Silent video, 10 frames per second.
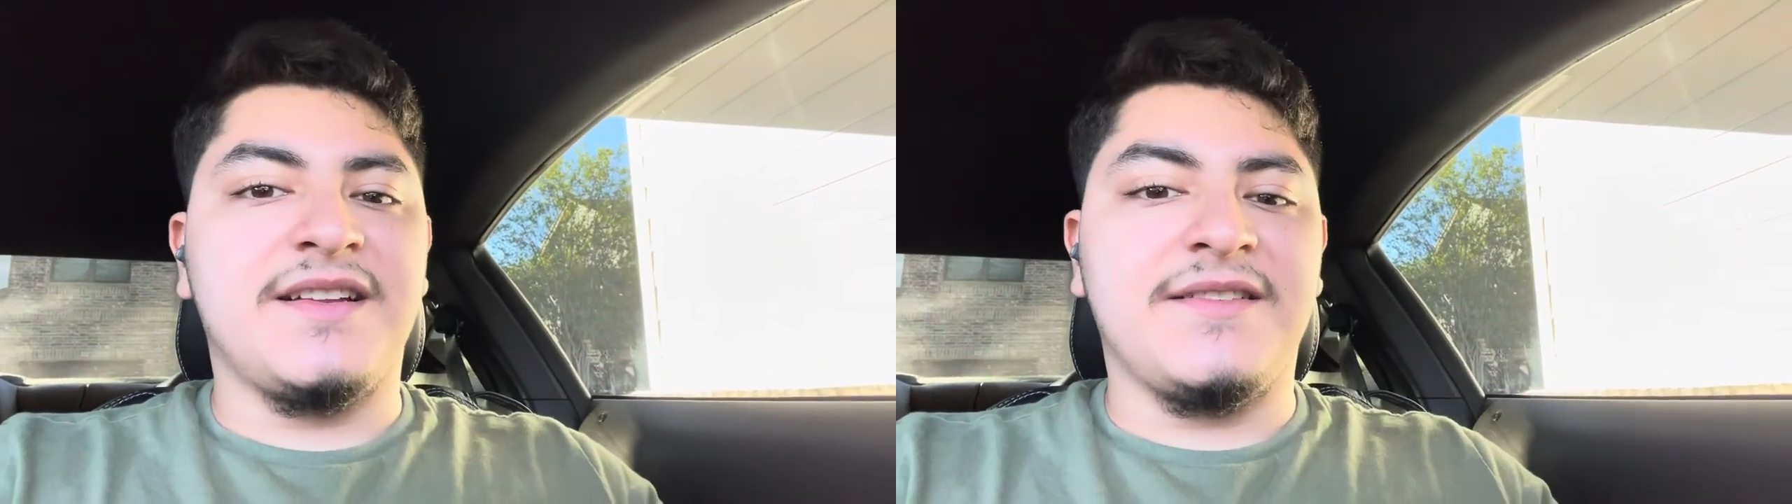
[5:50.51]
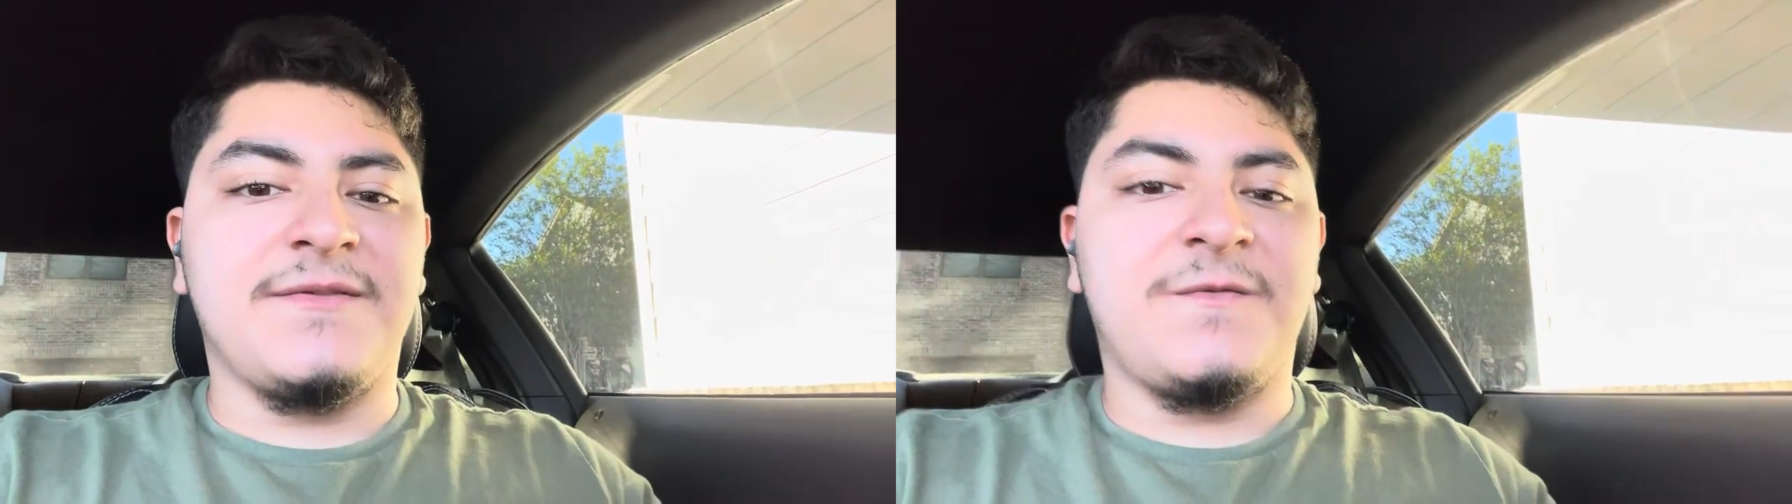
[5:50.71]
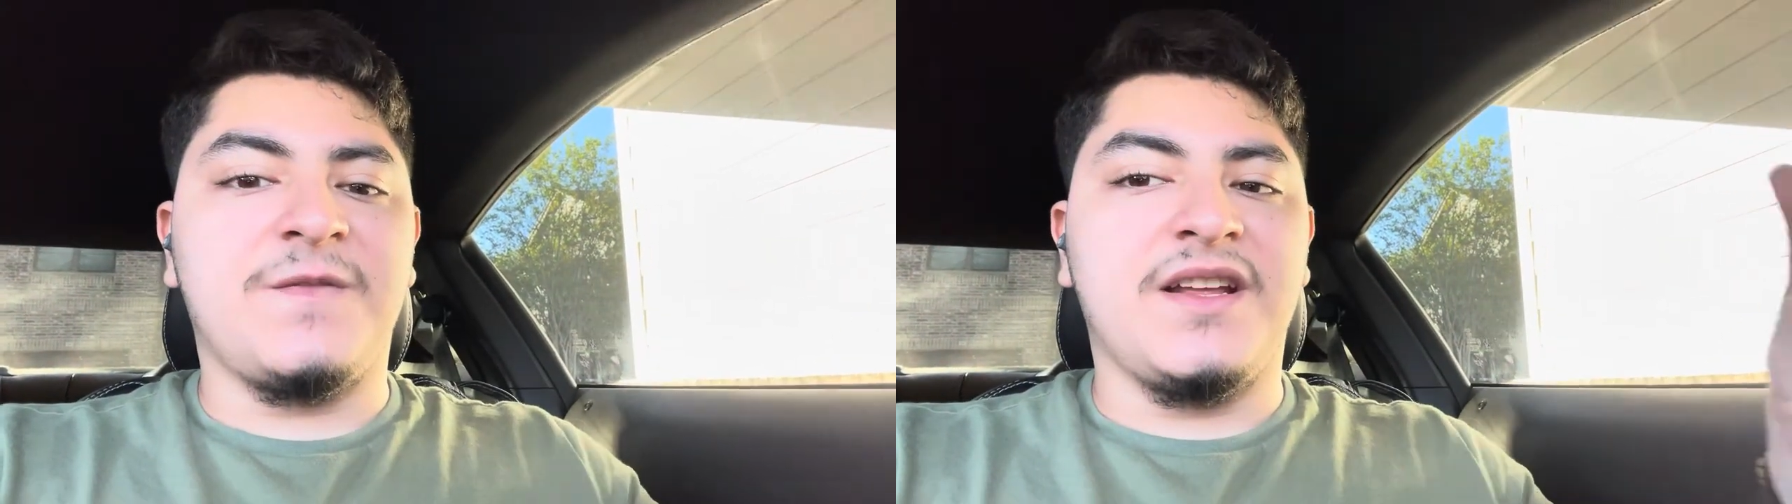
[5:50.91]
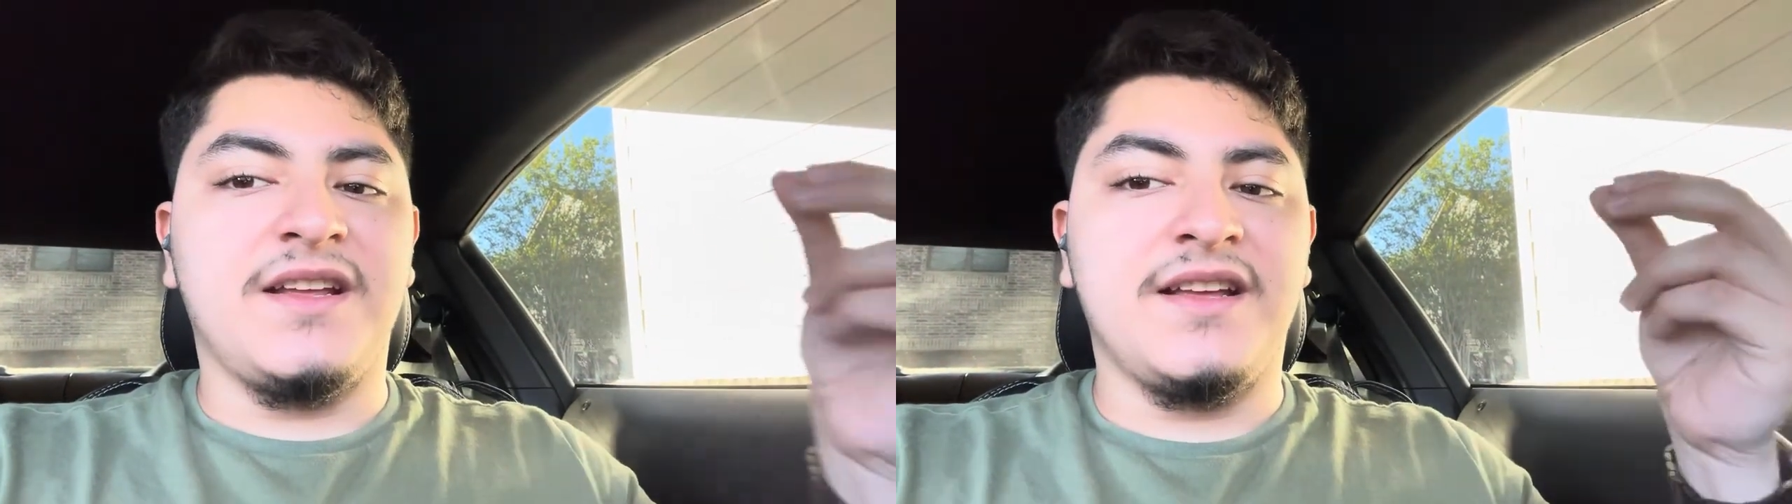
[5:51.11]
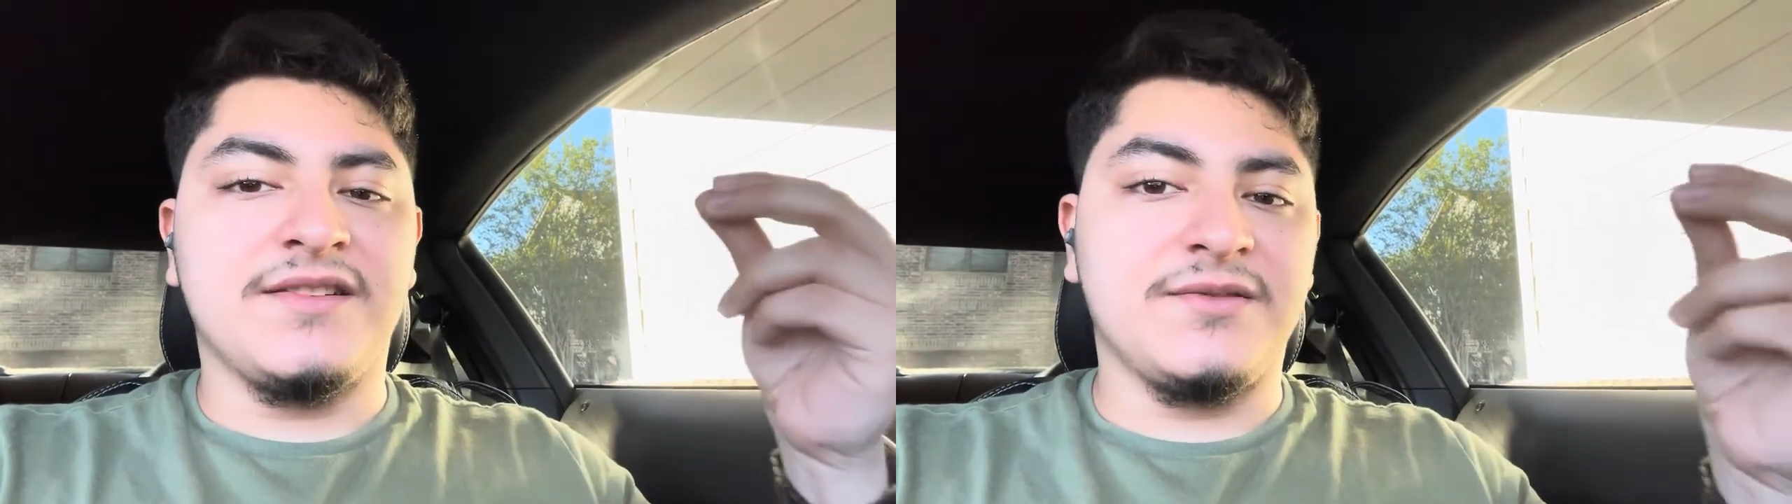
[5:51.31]
It
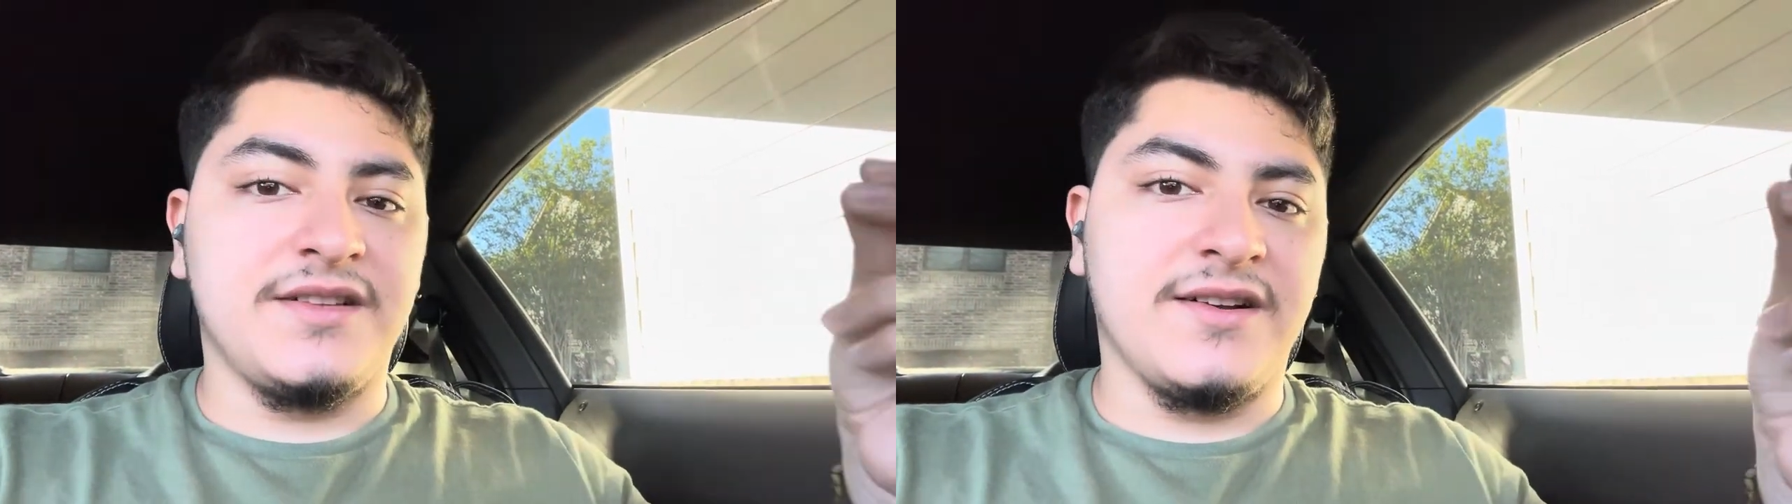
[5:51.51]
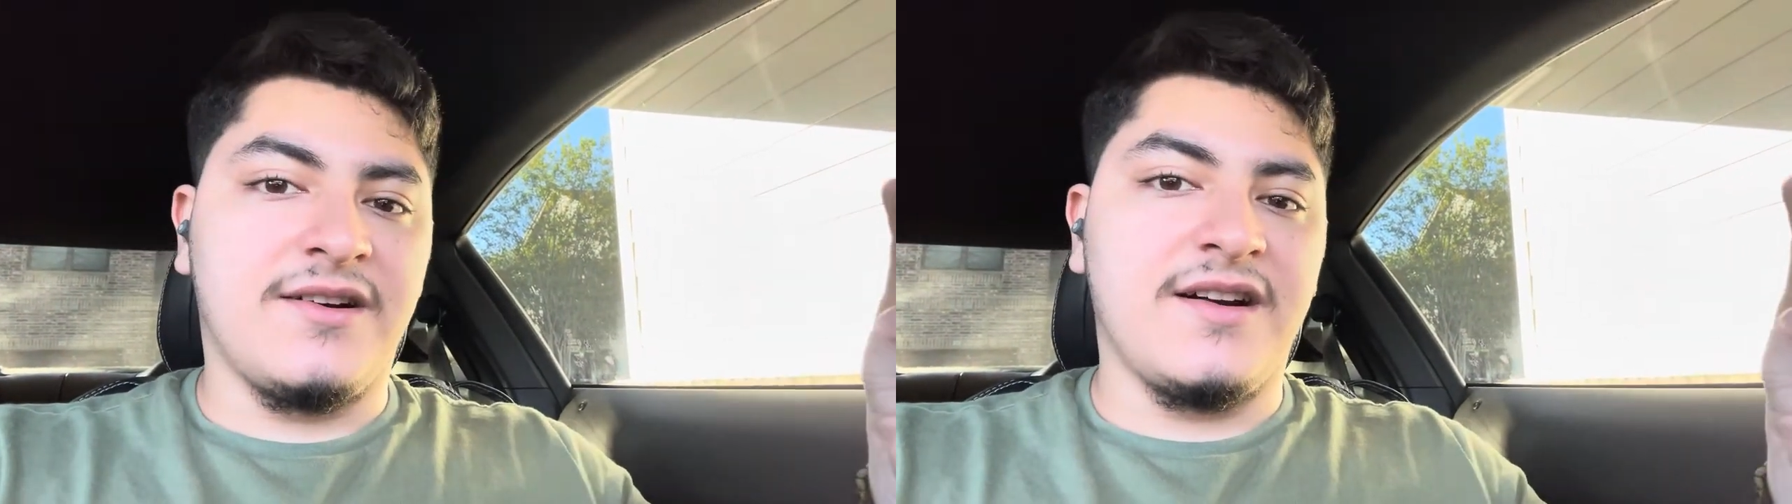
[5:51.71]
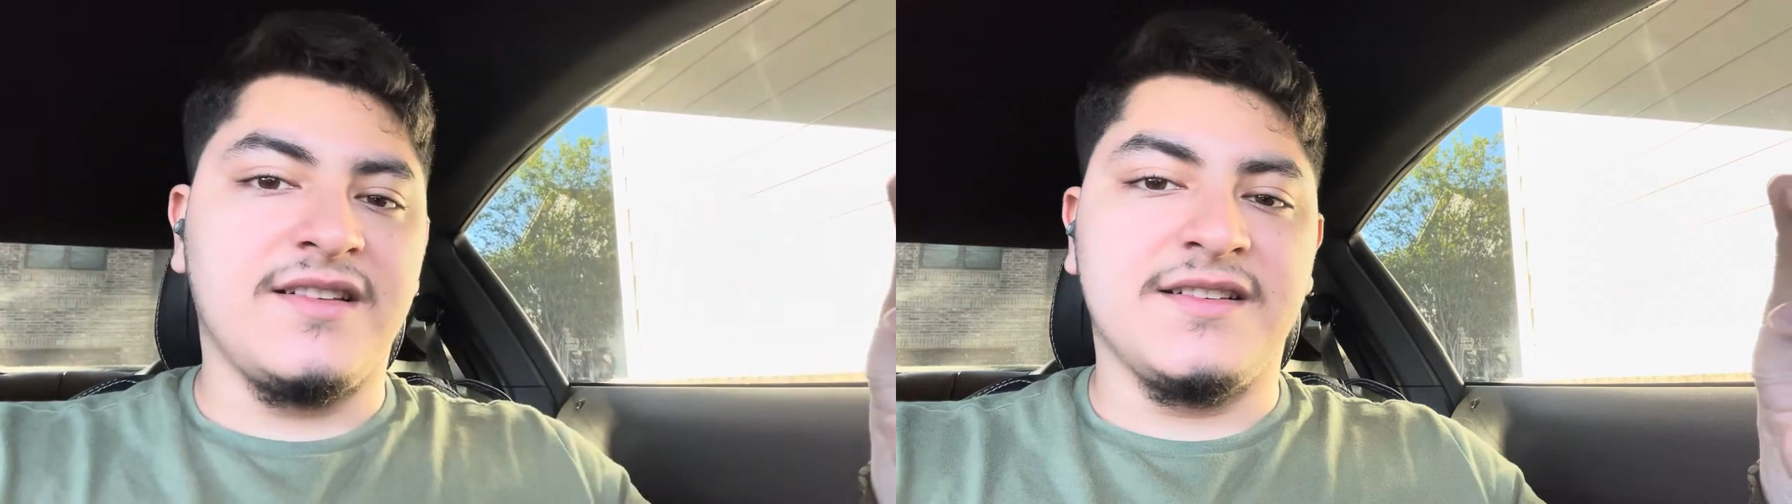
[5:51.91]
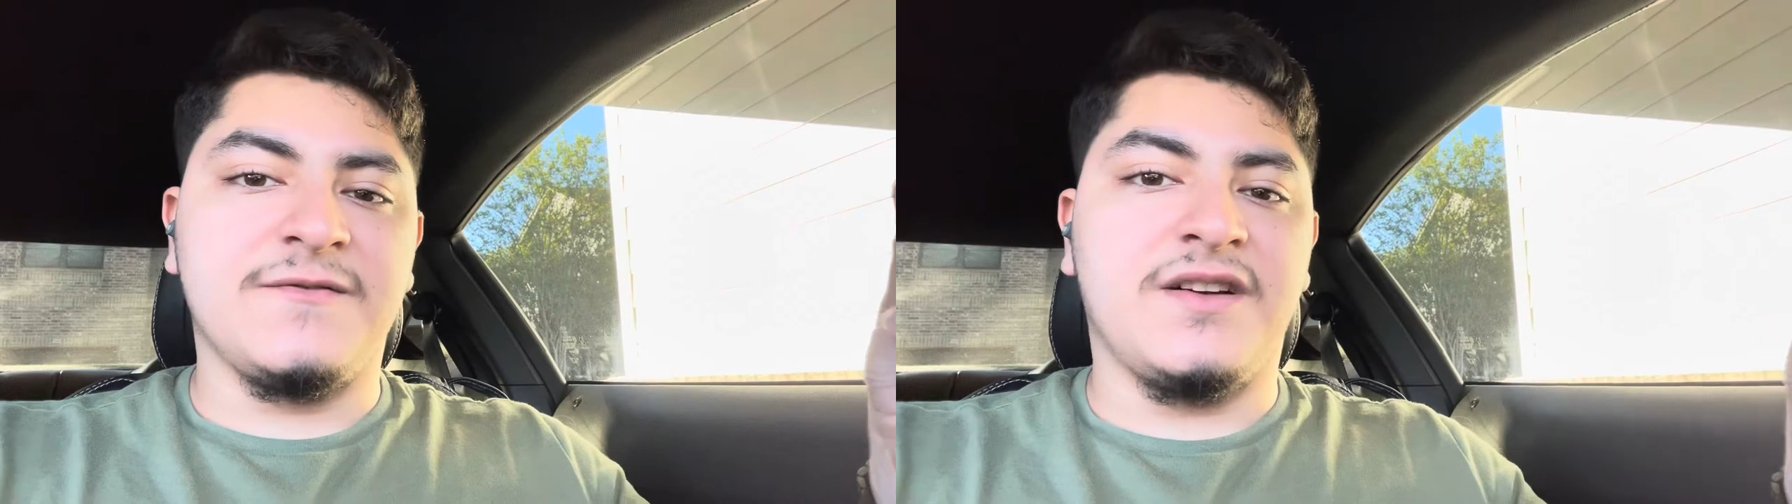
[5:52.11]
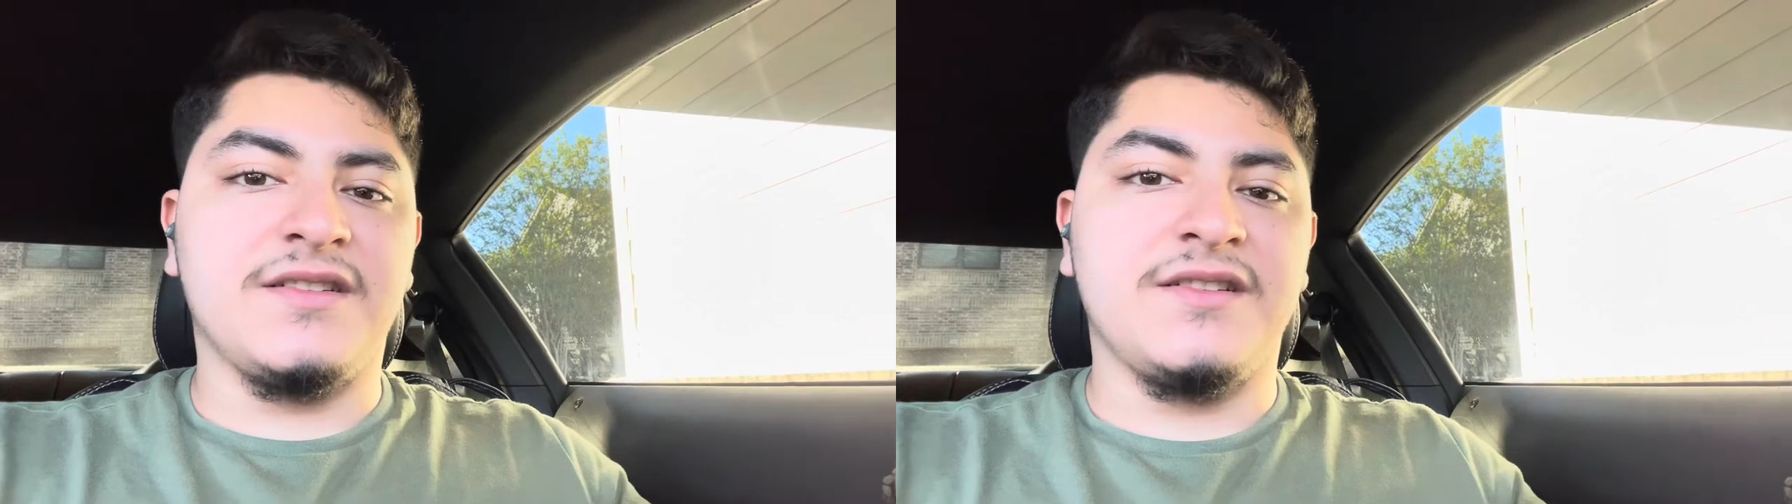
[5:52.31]
hits really hard and it's
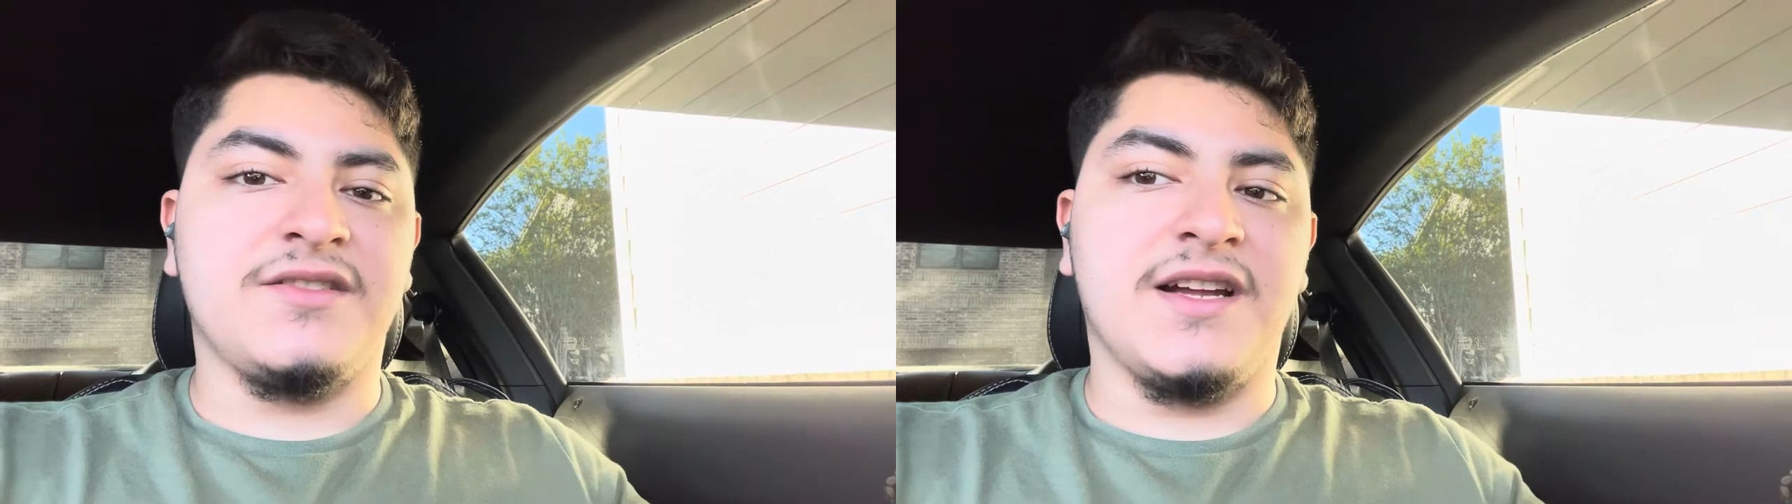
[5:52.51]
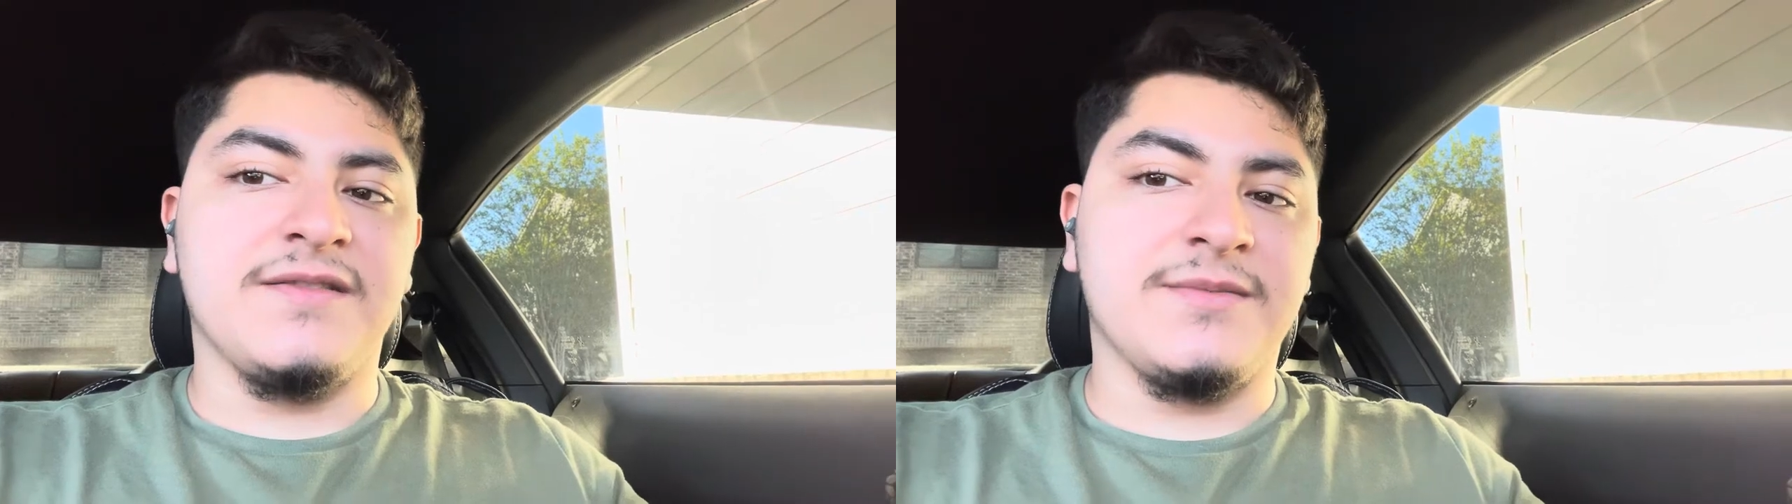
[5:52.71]
fun to drive,